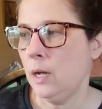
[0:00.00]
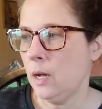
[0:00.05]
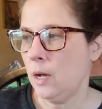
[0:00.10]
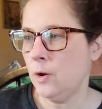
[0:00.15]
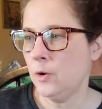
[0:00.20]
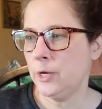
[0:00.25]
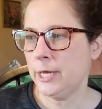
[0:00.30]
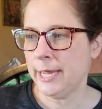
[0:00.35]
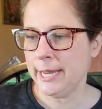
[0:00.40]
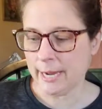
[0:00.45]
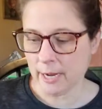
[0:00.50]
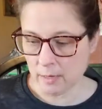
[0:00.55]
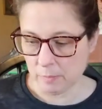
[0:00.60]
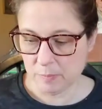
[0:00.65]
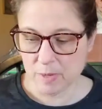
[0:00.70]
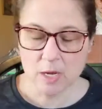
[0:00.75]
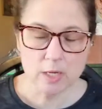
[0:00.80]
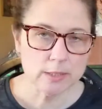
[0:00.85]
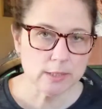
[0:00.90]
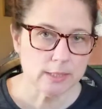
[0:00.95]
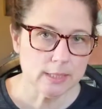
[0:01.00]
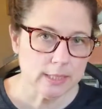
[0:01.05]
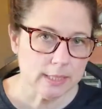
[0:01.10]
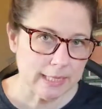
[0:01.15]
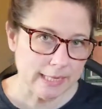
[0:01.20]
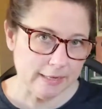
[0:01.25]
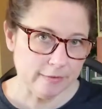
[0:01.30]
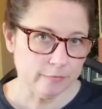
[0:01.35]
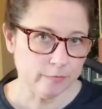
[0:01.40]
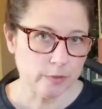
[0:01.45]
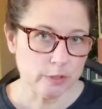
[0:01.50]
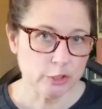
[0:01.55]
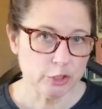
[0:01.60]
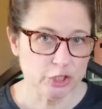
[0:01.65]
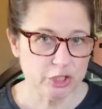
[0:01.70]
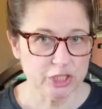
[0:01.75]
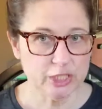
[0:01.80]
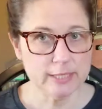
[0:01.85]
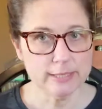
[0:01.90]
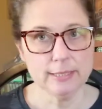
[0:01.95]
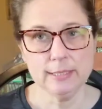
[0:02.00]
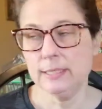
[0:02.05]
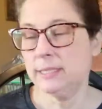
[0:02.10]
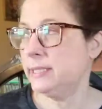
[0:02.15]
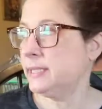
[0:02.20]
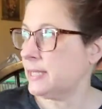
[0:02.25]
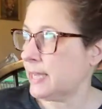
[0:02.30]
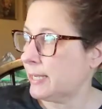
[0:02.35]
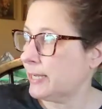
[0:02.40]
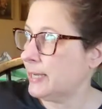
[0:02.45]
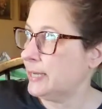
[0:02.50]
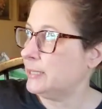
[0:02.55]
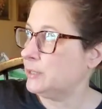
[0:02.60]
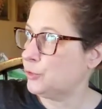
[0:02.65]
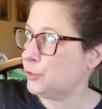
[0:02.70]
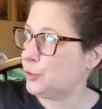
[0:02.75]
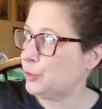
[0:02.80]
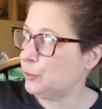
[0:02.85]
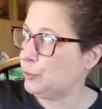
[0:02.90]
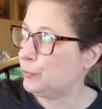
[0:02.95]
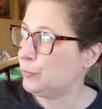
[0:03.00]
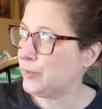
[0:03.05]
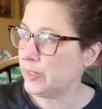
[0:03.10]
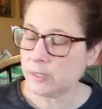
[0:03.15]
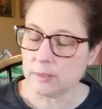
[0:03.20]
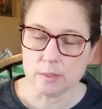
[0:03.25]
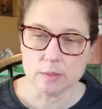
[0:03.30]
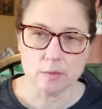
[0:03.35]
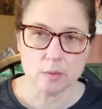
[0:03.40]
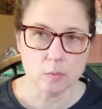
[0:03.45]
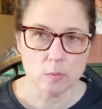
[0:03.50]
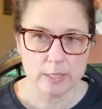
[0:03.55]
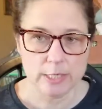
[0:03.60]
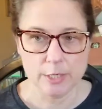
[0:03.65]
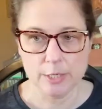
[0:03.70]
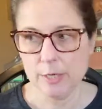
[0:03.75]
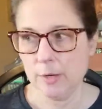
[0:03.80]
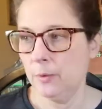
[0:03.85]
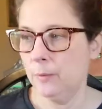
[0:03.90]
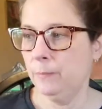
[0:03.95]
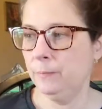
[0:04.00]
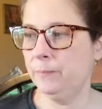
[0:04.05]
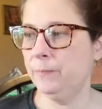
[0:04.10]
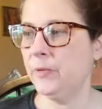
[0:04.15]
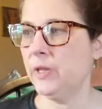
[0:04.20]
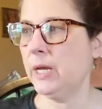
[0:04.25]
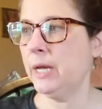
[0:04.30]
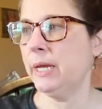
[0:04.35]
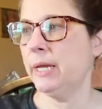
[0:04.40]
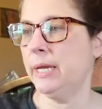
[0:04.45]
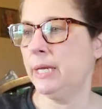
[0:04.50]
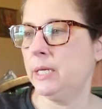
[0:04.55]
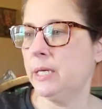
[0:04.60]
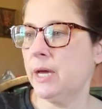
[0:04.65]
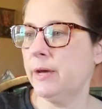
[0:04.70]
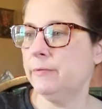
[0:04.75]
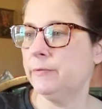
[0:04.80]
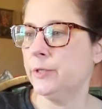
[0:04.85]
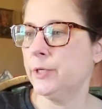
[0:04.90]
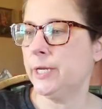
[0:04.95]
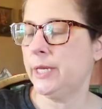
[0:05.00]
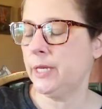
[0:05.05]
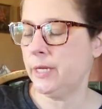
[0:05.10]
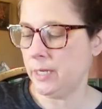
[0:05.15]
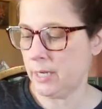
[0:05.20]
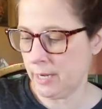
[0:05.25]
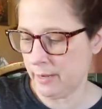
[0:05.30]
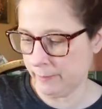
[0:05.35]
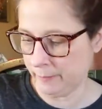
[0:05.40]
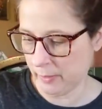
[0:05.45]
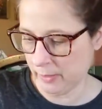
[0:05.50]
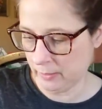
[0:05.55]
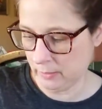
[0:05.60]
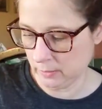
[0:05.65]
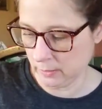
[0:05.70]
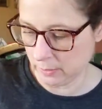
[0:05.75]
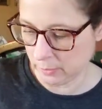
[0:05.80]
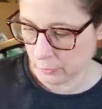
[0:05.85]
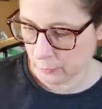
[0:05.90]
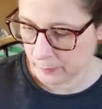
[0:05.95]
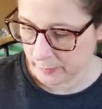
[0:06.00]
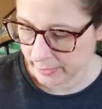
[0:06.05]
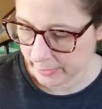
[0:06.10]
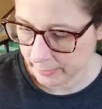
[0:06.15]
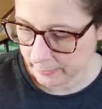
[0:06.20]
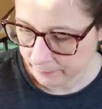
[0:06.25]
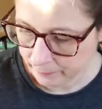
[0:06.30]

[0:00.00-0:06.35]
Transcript: Okay, I paused it again for just a second to fix the window. I covered it up a little bit.